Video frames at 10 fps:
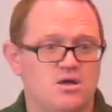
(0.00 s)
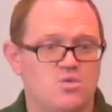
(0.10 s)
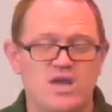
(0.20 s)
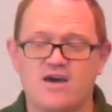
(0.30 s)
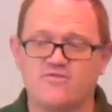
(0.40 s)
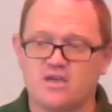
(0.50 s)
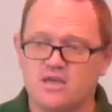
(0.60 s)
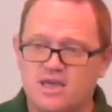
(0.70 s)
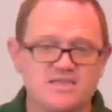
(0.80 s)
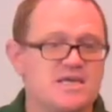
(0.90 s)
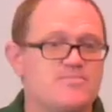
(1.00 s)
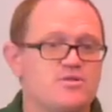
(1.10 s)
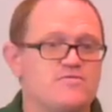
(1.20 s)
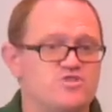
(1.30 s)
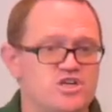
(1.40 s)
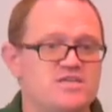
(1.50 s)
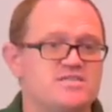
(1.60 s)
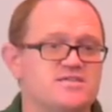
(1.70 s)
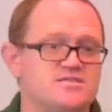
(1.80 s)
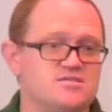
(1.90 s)
We have the example of
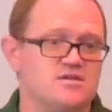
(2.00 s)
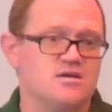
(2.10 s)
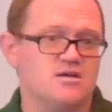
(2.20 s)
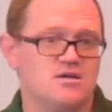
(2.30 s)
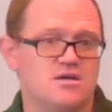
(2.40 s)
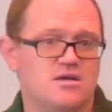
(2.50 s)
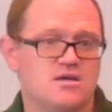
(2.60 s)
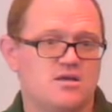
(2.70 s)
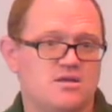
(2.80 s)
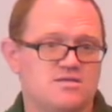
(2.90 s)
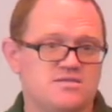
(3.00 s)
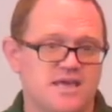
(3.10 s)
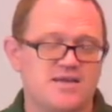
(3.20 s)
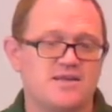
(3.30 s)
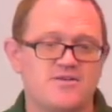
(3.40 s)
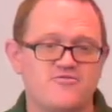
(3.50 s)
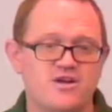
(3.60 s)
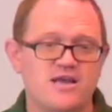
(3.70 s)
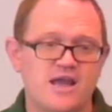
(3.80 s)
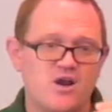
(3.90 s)
Jesus standing in
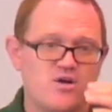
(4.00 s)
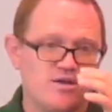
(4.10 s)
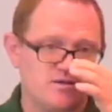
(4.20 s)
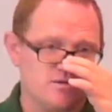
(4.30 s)
front of Herod.